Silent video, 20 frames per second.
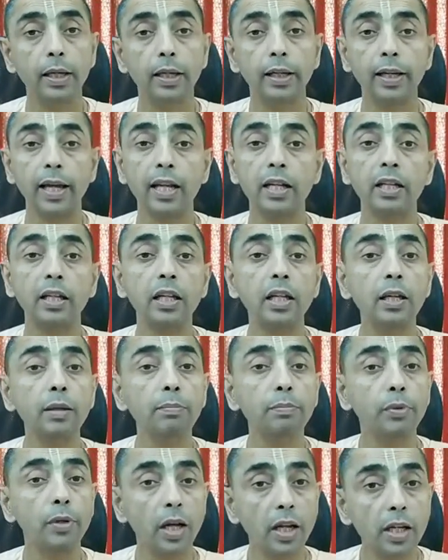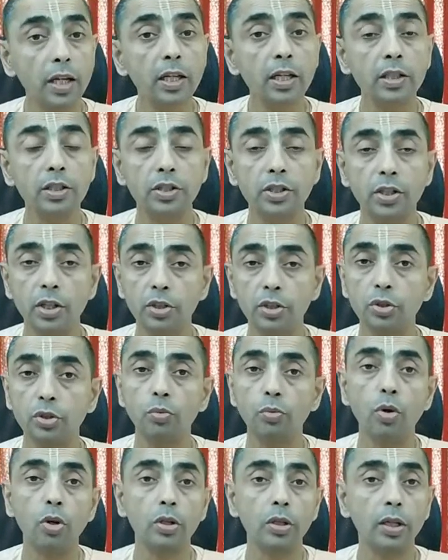can keep running in search of
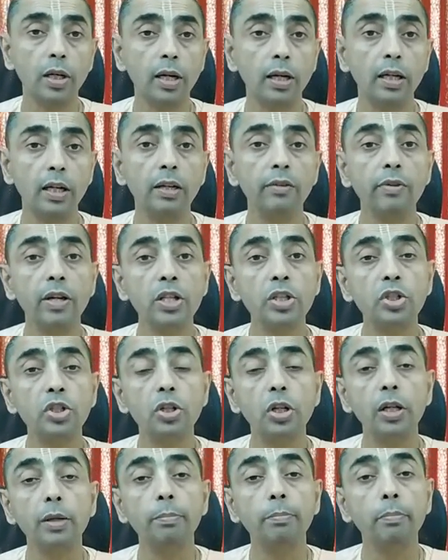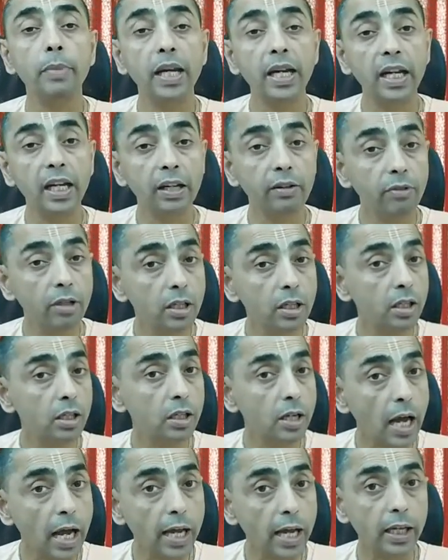water and eventually may even
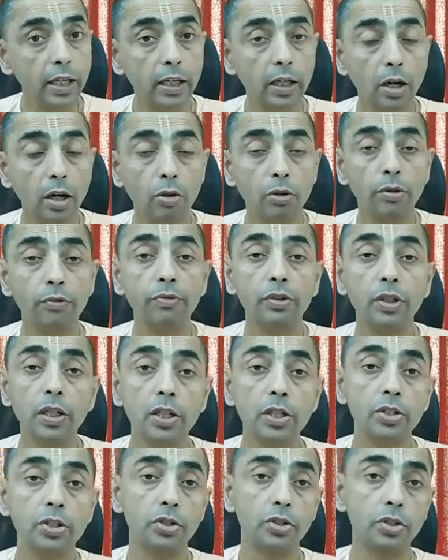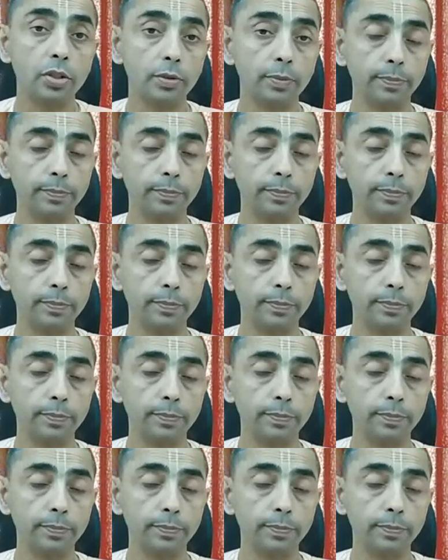die out of thirst.